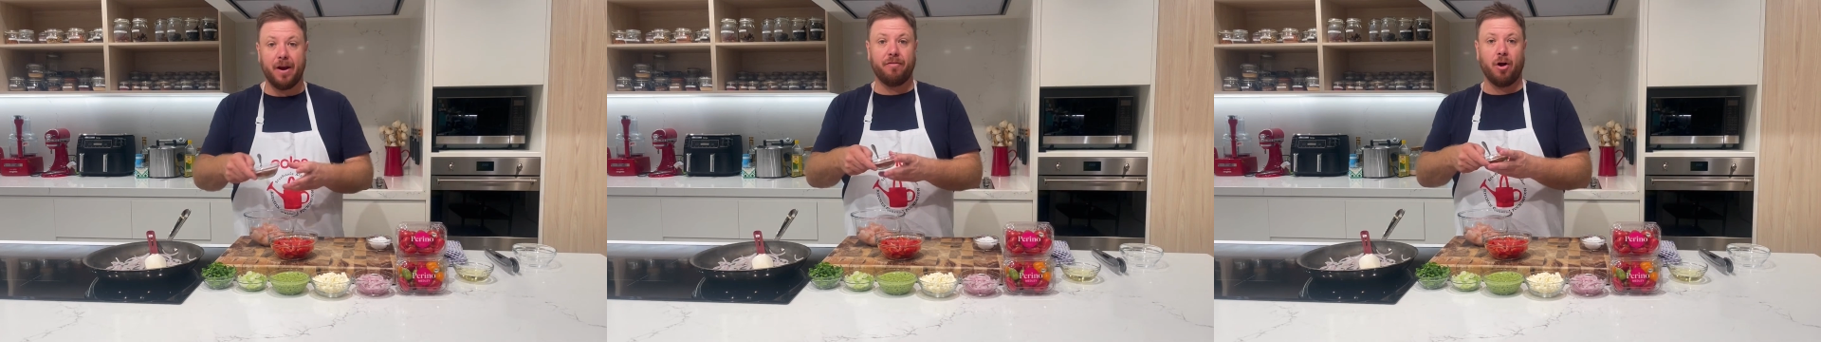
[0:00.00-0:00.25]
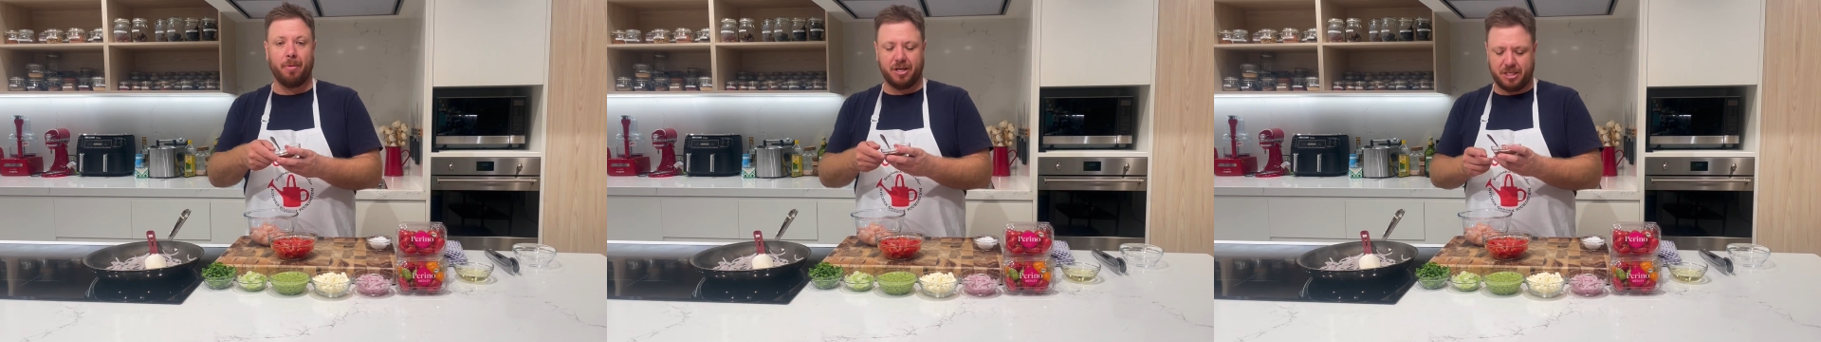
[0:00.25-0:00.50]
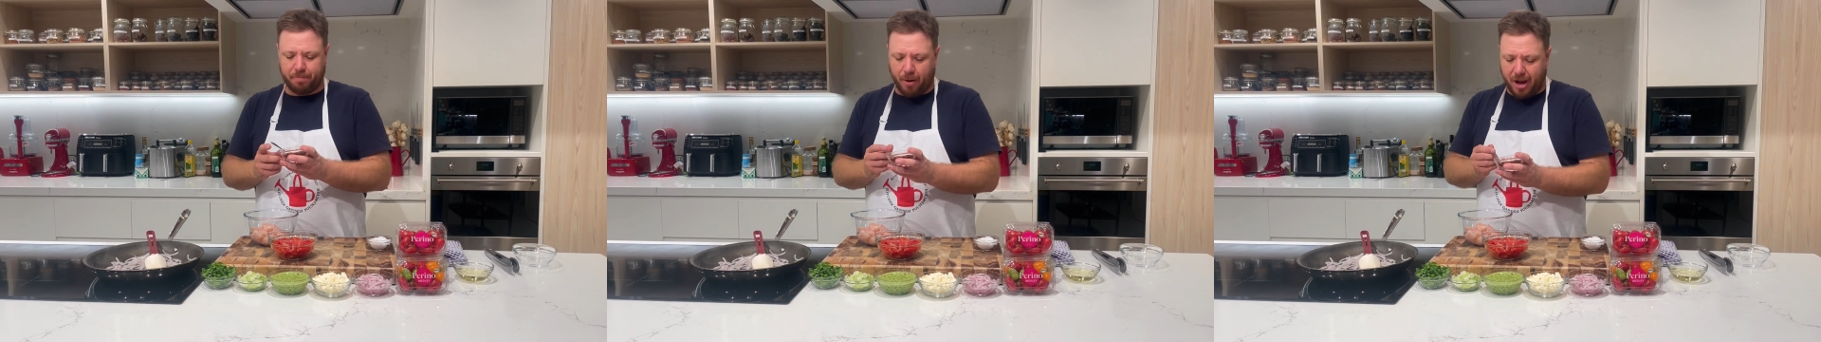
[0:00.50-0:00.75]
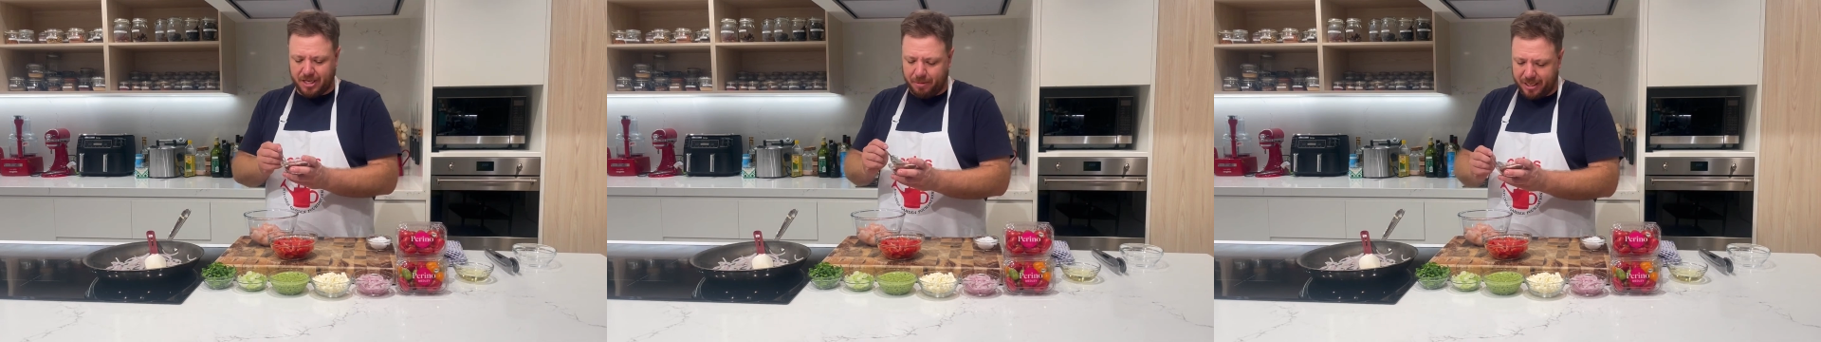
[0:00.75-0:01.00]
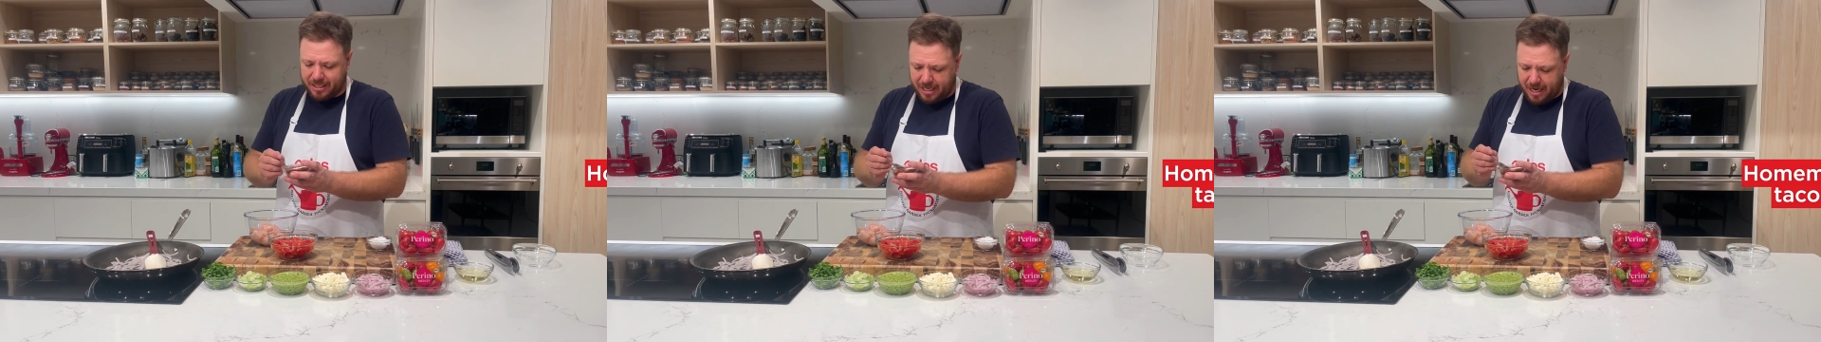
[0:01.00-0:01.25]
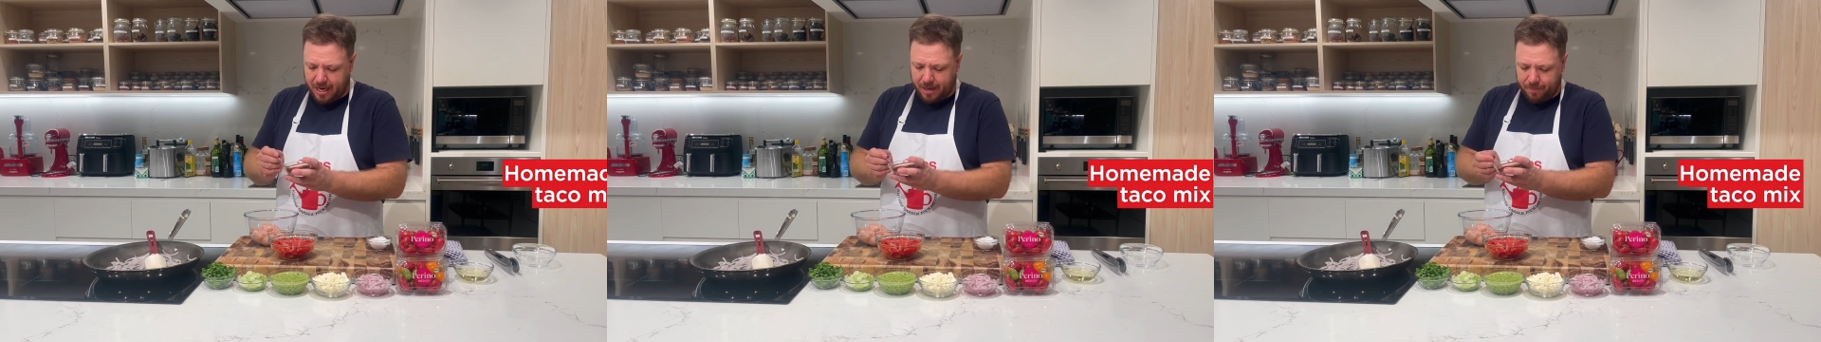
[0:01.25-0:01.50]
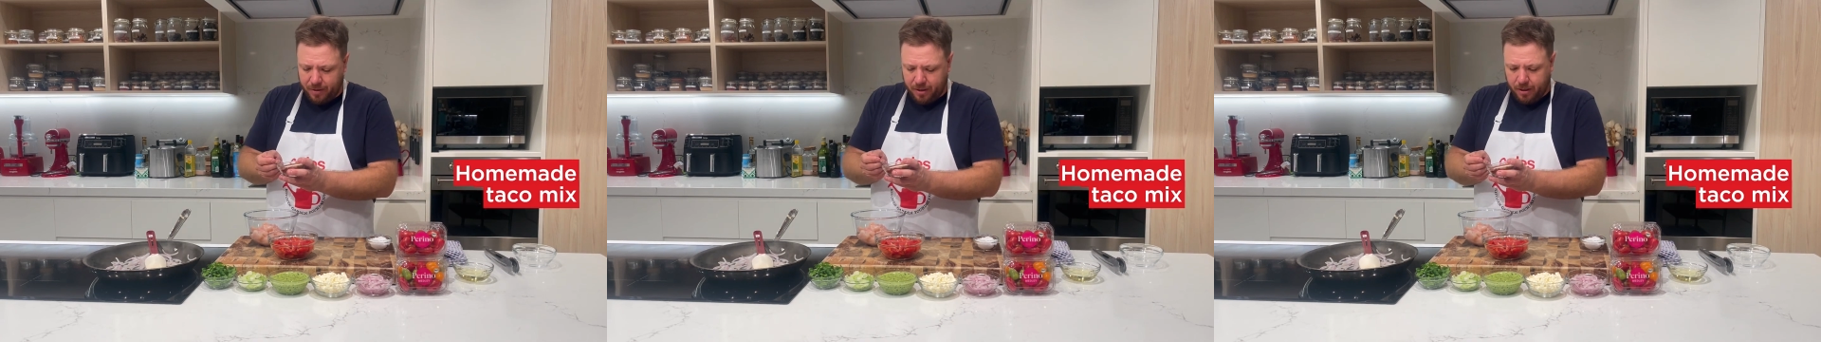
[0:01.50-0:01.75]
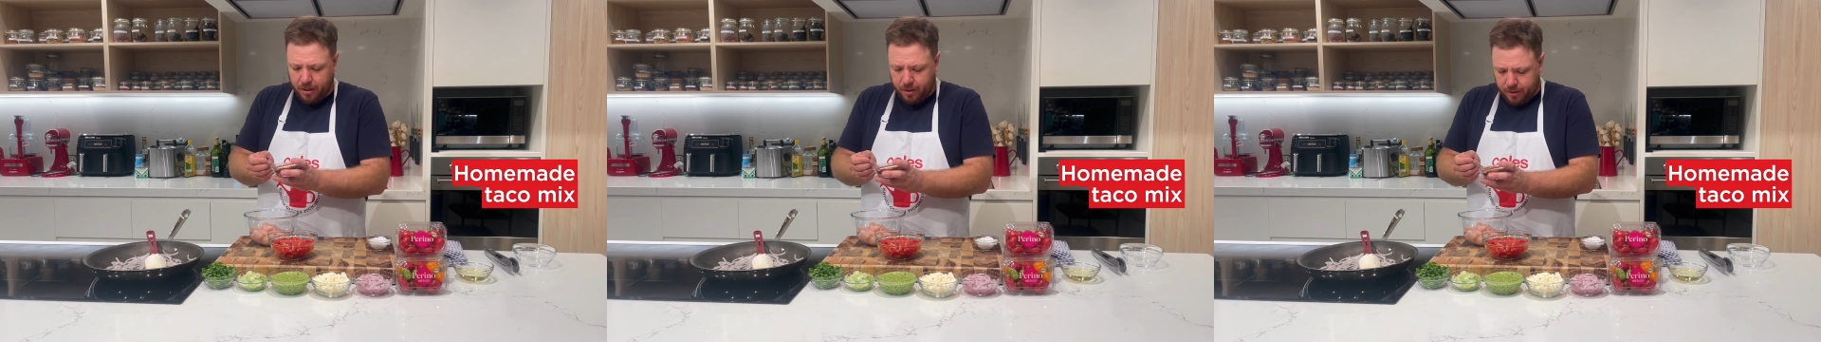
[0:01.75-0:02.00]
then I've got my spice mix here.
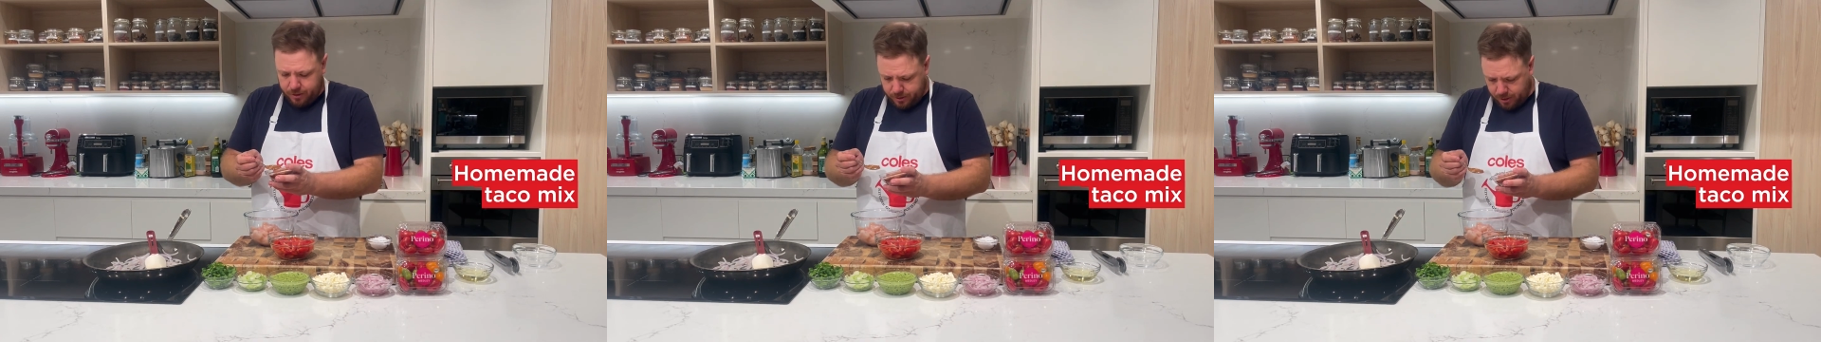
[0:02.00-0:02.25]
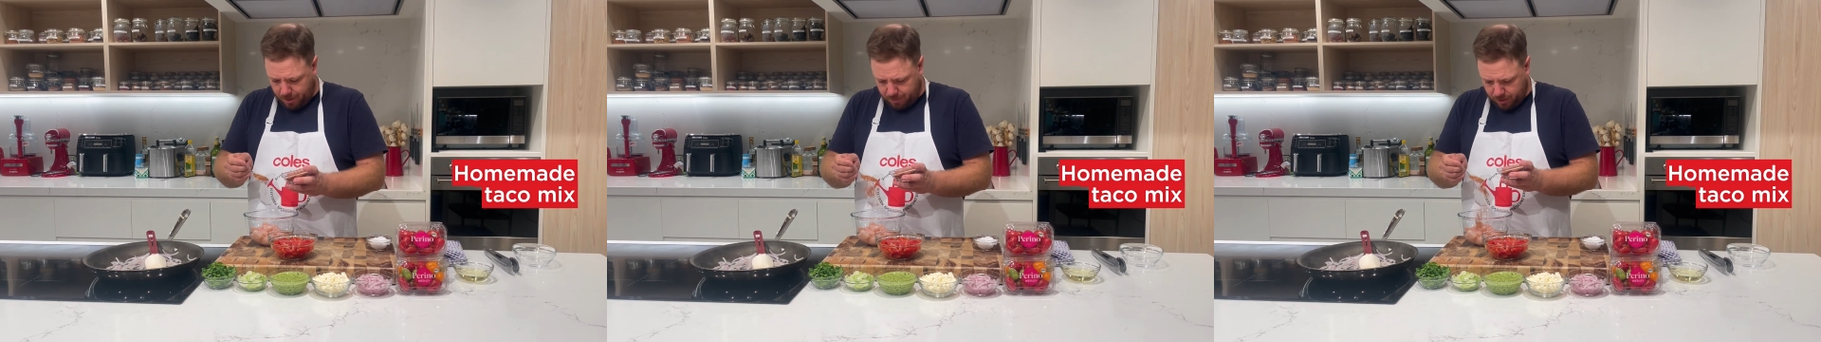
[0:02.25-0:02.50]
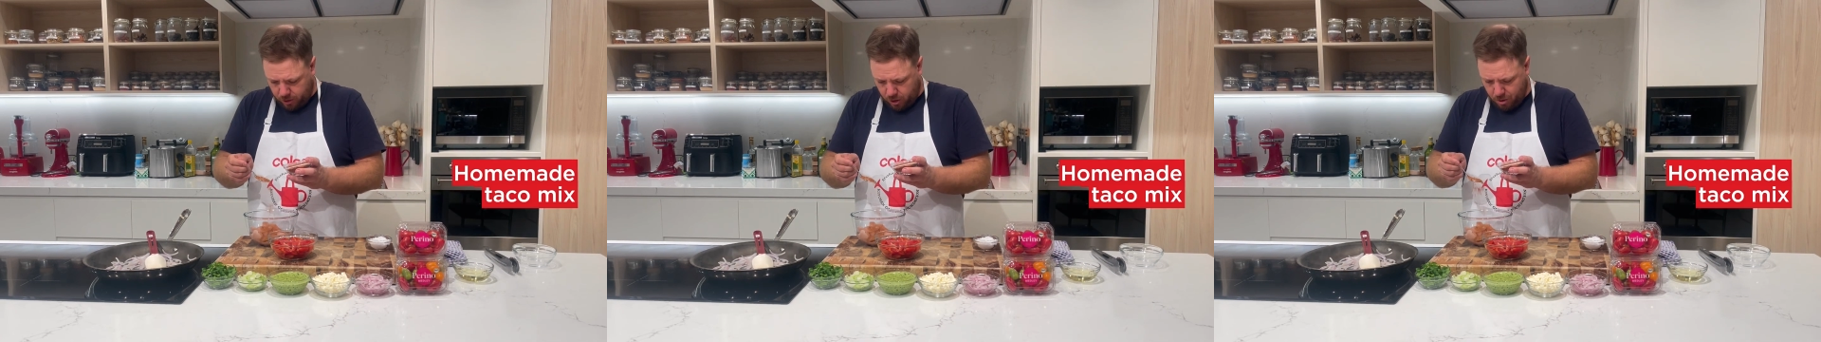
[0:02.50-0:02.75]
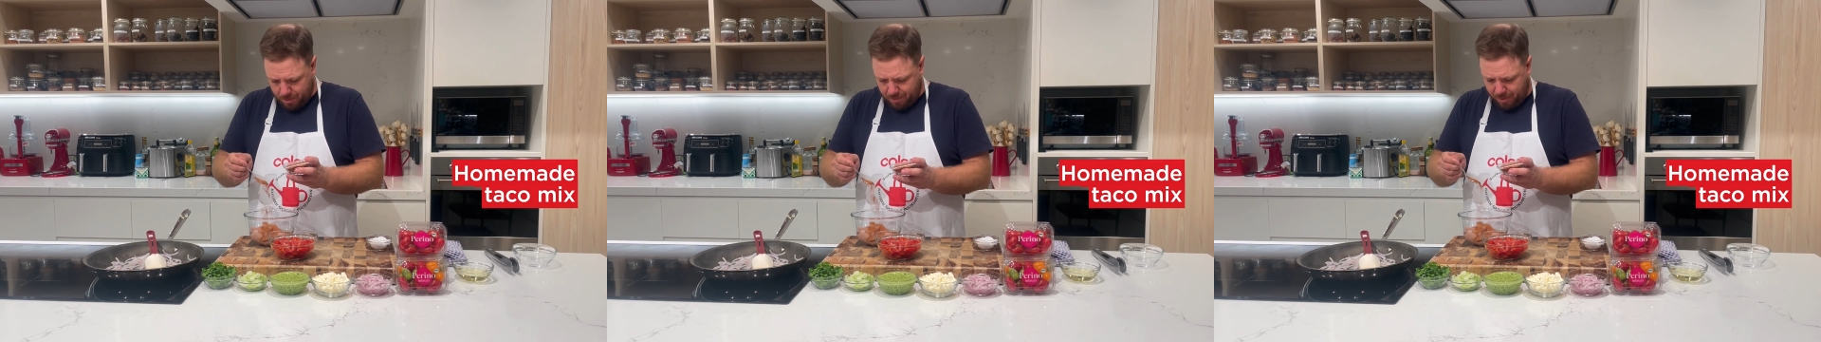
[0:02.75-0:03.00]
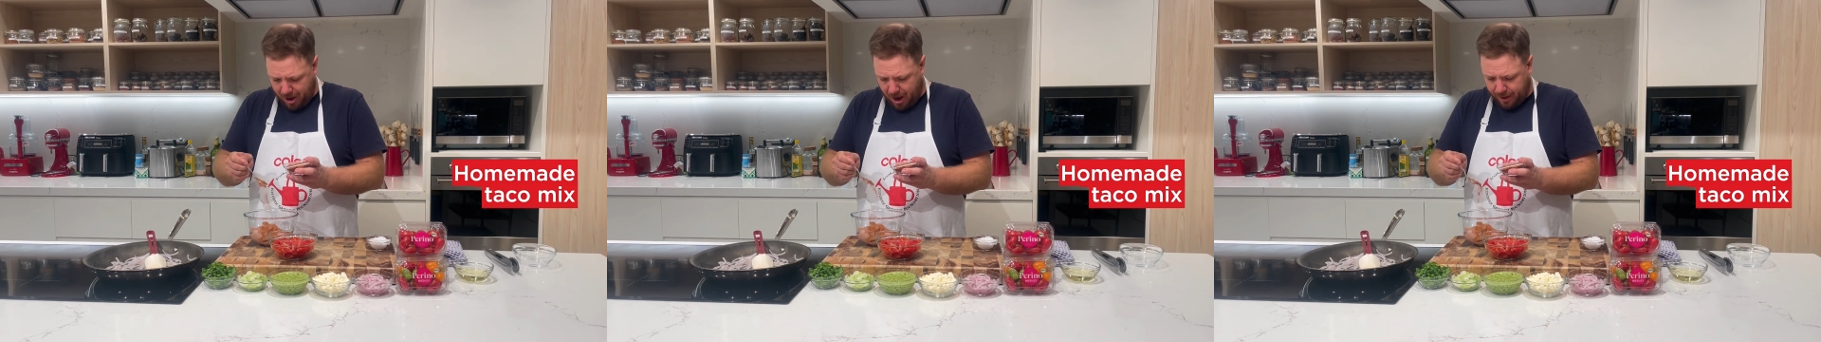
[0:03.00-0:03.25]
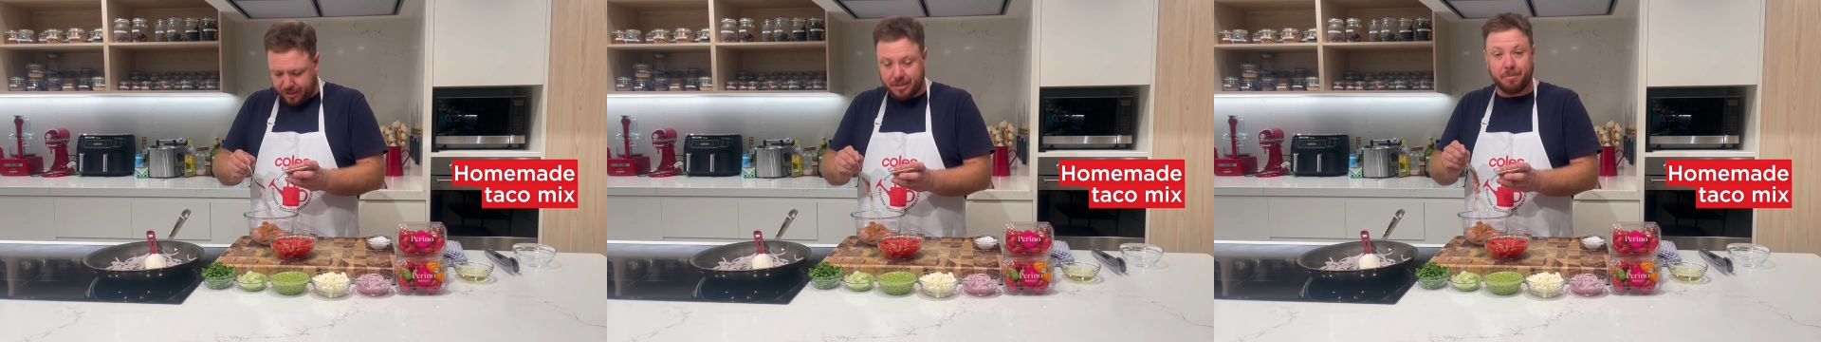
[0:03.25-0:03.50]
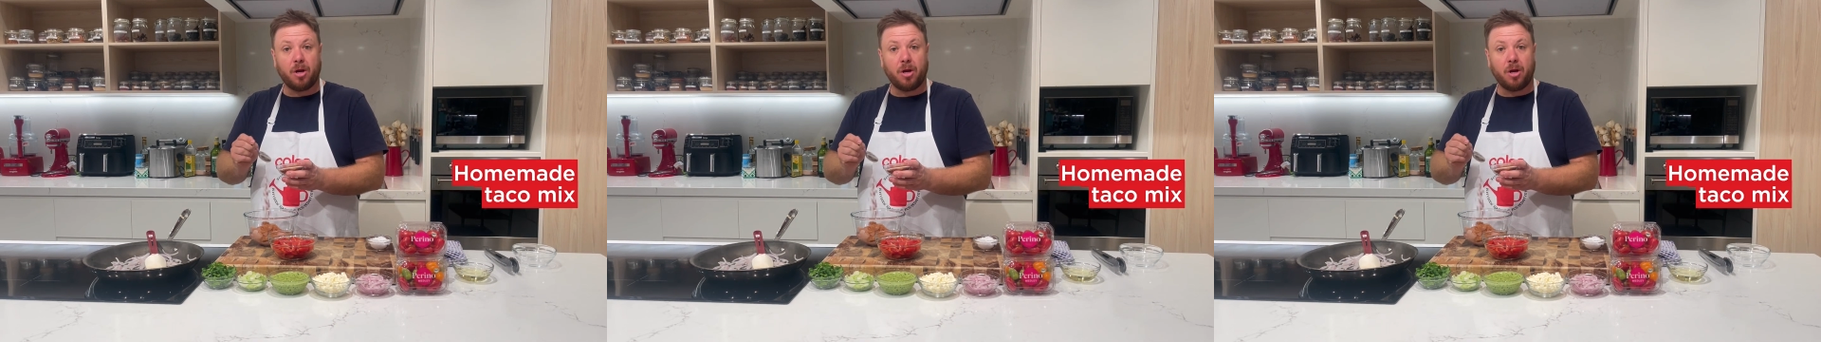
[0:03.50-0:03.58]
Some cumin powder, some